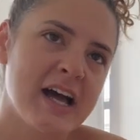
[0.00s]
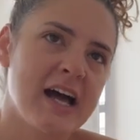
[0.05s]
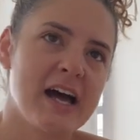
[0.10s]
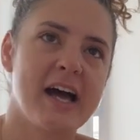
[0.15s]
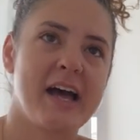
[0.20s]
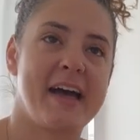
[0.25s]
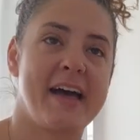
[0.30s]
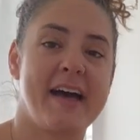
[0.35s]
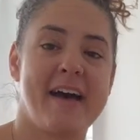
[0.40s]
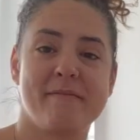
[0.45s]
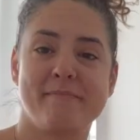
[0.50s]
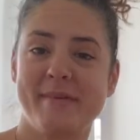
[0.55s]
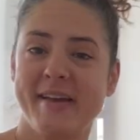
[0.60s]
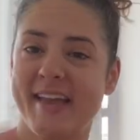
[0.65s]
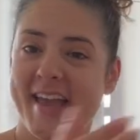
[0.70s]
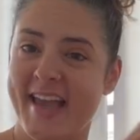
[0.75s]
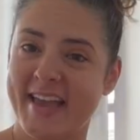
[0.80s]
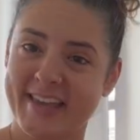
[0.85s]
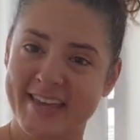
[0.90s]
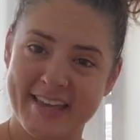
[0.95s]
I have my
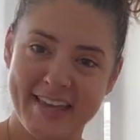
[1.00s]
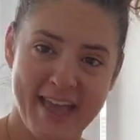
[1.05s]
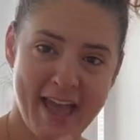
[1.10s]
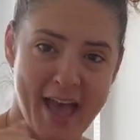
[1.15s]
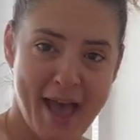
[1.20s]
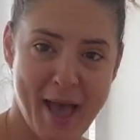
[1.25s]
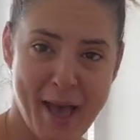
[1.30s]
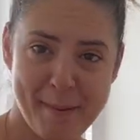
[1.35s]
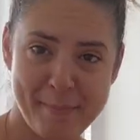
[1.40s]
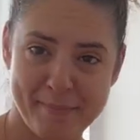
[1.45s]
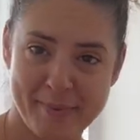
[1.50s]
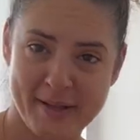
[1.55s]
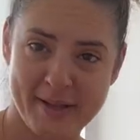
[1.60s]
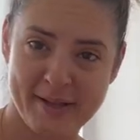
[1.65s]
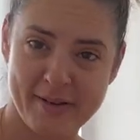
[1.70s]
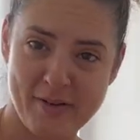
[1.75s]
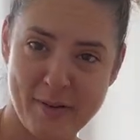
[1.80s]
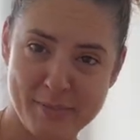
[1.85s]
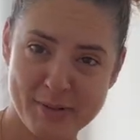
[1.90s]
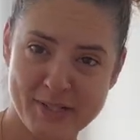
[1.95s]
Yankee cap
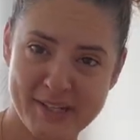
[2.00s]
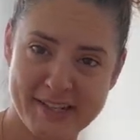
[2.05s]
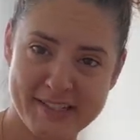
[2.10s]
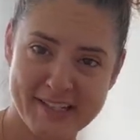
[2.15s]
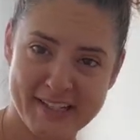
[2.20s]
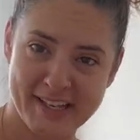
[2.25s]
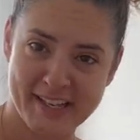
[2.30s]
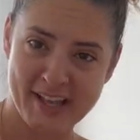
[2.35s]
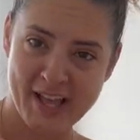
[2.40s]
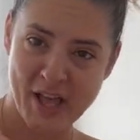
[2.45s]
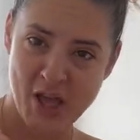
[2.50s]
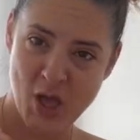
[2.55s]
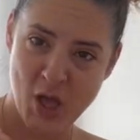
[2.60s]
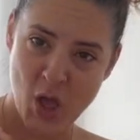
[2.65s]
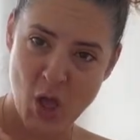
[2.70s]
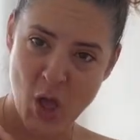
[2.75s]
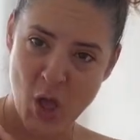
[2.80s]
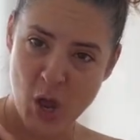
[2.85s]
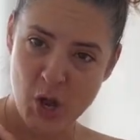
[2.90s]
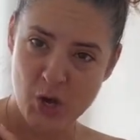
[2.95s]
representing
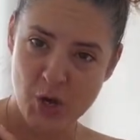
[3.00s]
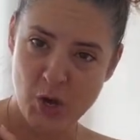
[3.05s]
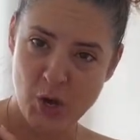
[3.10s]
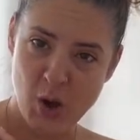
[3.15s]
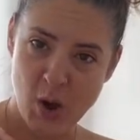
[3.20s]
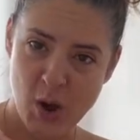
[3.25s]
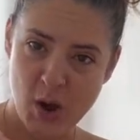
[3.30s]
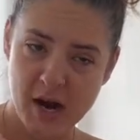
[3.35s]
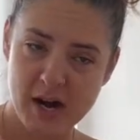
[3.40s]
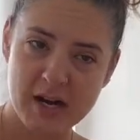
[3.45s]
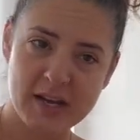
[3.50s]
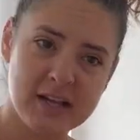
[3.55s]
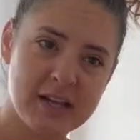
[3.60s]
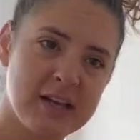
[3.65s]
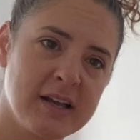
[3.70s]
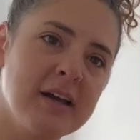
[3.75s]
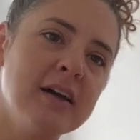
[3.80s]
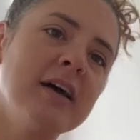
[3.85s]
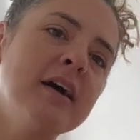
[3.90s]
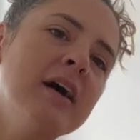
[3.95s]
New York.
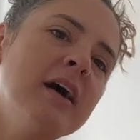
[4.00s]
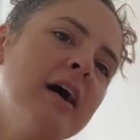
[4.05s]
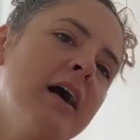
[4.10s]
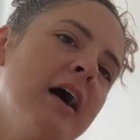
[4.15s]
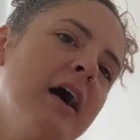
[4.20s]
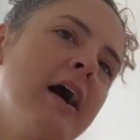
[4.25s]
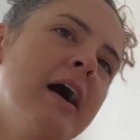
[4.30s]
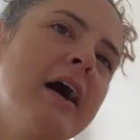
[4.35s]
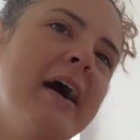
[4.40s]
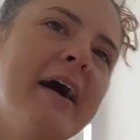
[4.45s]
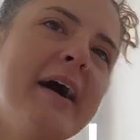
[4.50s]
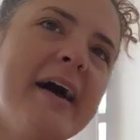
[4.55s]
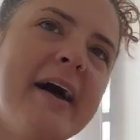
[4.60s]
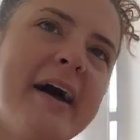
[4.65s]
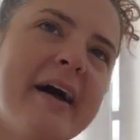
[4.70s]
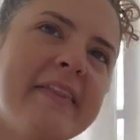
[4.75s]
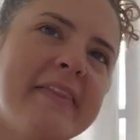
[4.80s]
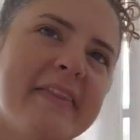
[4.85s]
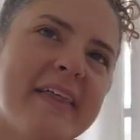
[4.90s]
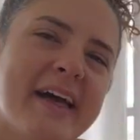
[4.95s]

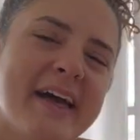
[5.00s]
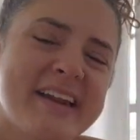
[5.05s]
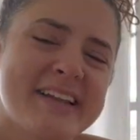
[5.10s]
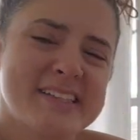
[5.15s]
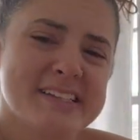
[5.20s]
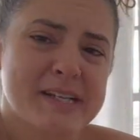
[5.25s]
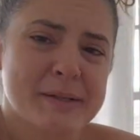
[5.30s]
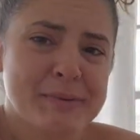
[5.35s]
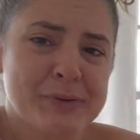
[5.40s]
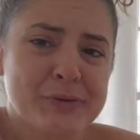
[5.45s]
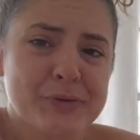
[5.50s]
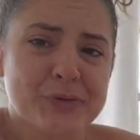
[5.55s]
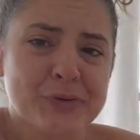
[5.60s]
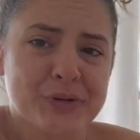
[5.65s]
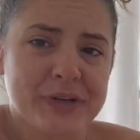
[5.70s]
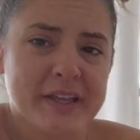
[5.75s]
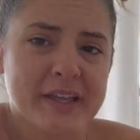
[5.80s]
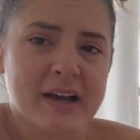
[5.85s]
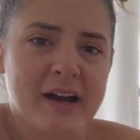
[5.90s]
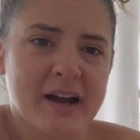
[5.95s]
And then it's gonna be
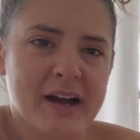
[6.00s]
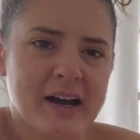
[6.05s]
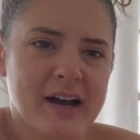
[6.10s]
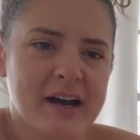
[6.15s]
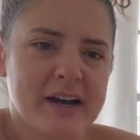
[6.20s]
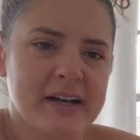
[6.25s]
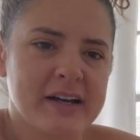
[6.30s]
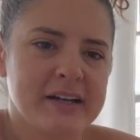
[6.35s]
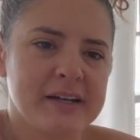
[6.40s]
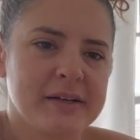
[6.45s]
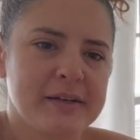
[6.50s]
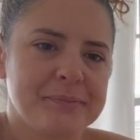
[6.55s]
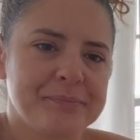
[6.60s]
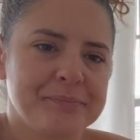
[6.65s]
really hot.